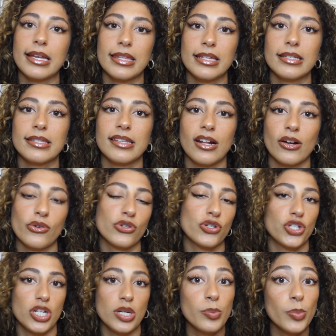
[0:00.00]
this that are
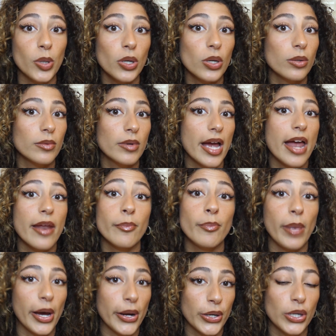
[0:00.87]
cheaper and
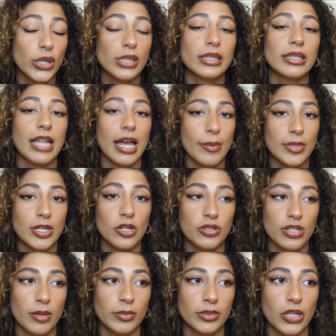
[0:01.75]
better, let me know
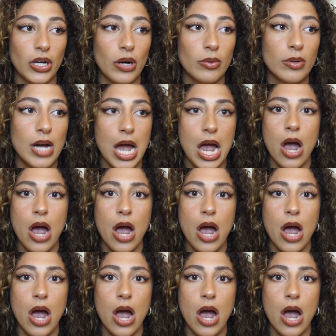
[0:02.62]
down below.